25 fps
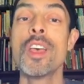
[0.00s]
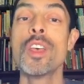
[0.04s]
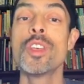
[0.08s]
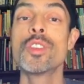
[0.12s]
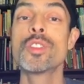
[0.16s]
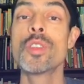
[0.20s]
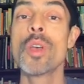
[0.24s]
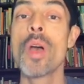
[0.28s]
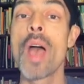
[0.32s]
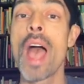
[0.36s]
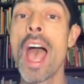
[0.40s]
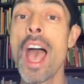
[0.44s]

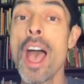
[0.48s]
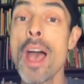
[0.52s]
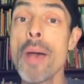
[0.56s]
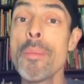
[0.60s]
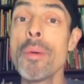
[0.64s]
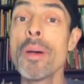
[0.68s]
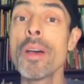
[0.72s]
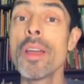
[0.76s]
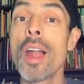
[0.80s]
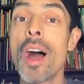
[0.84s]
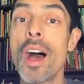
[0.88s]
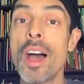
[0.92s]
So how
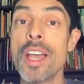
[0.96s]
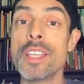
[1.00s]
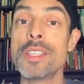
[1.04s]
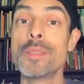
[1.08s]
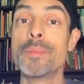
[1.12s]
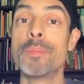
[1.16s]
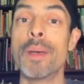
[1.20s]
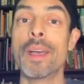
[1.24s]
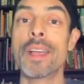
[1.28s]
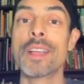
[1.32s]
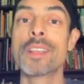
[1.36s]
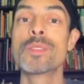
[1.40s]
about ice
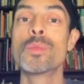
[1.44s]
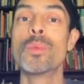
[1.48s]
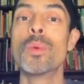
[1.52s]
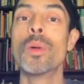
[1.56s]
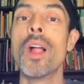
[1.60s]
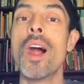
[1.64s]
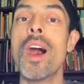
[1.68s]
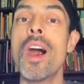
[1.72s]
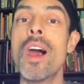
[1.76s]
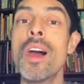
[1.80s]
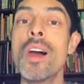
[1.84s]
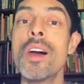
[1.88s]
packs?
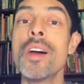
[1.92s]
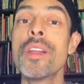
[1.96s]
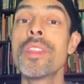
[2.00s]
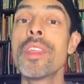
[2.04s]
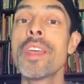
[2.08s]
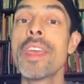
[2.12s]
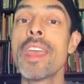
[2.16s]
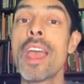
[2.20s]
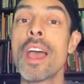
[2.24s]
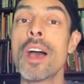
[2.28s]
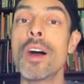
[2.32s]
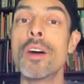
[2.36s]
Well, are
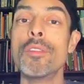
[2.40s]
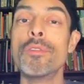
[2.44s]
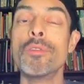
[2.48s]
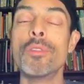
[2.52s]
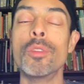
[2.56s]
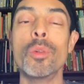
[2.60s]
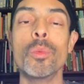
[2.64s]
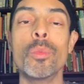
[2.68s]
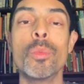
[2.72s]
they helpful?